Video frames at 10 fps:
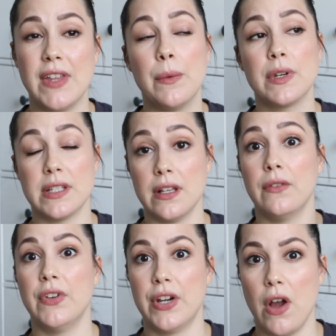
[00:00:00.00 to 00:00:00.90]
That one is
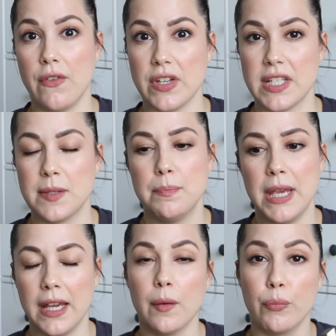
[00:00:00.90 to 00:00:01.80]
a very obvious
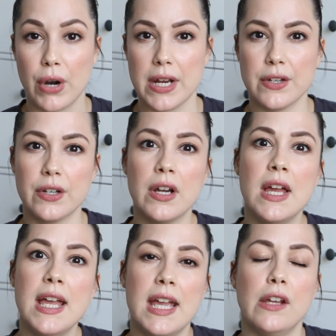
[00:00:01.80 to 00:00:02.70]
pink brightener
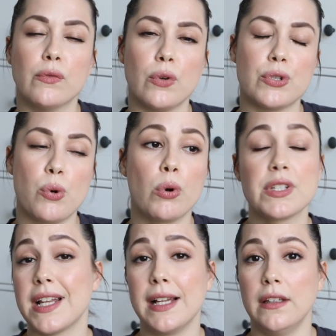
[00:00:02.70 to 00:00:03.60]
in rose
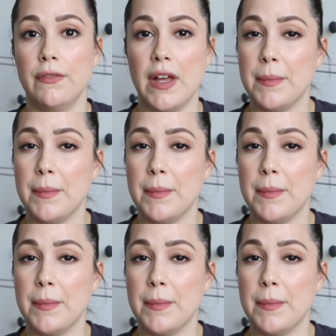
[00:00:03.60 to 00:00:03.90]
quartz, and I love that.